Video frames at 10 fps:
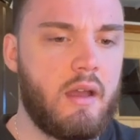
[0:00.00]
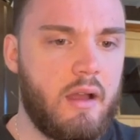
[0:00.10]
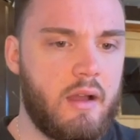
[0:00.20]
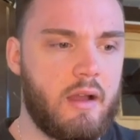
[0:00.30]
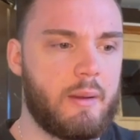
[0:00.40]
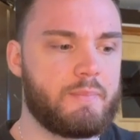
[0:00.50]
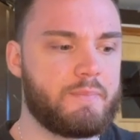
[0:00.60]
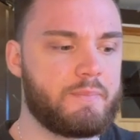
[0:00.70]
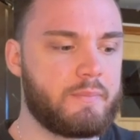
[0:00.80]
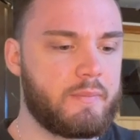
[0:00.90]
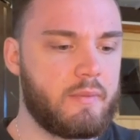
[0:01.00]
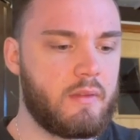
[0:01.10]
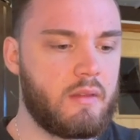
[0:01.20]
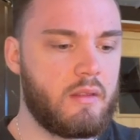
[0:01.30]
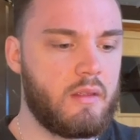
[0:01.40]
And
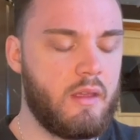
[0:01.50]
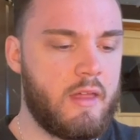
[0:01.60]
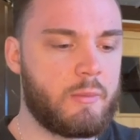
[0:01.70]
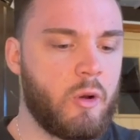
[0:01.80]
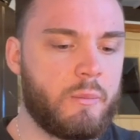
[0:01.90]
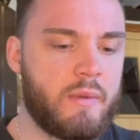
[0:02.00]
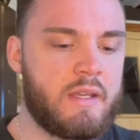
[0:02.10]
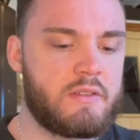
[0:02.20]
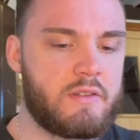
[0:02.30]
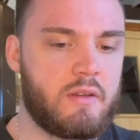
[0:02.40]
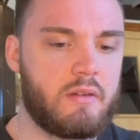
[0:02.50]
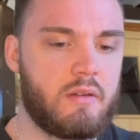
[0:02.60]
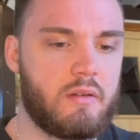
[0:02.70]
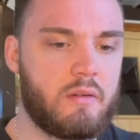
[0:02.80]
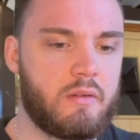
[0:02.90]
the problem is that
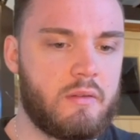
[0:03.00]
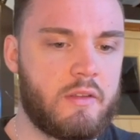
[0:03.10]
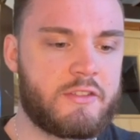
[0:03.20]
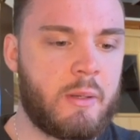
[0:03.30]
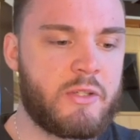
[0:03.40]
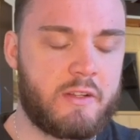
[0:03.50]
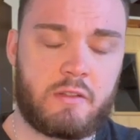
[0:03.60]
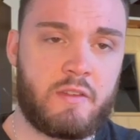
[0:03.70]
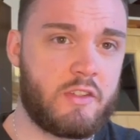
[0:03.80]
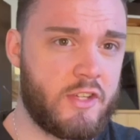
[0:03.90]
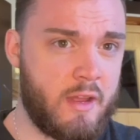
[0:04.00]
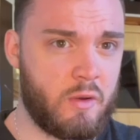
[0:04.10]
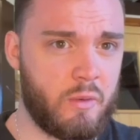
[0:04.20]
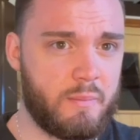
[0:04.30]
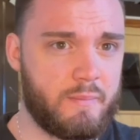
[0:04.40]
the subject of this
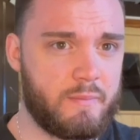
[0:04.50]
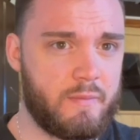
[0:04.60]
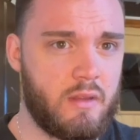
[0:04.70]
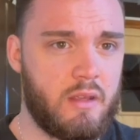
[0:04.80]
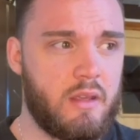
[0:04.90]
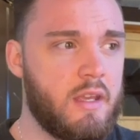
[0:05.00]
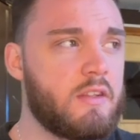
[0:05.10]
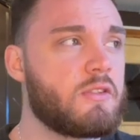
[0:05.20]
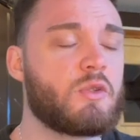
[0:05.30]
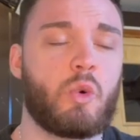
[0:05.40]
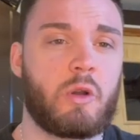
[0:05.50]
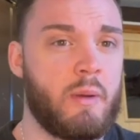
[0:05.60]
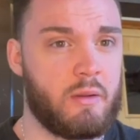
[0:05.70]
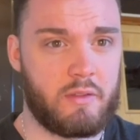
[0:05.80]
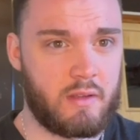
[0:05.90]
channel is to talk
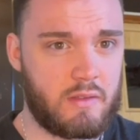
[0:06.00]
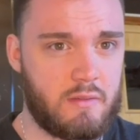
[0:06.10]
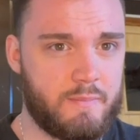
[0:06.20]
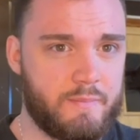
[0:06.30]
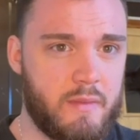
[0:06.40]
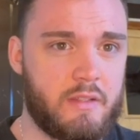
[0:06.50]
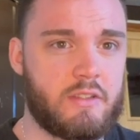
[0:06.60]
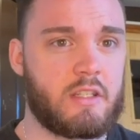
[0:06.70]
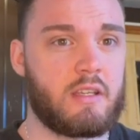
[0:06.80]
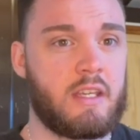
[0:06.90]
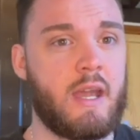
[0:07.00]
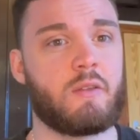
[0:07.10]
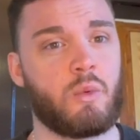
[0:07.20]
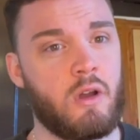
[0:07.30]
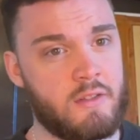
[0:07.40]
about things, is to get
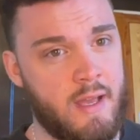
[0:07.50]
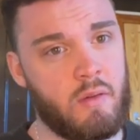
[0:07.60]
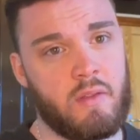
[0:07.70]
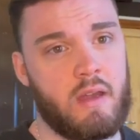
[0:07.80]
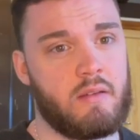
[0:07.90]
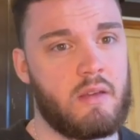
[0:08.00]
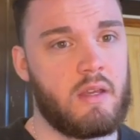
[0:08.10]
words out there,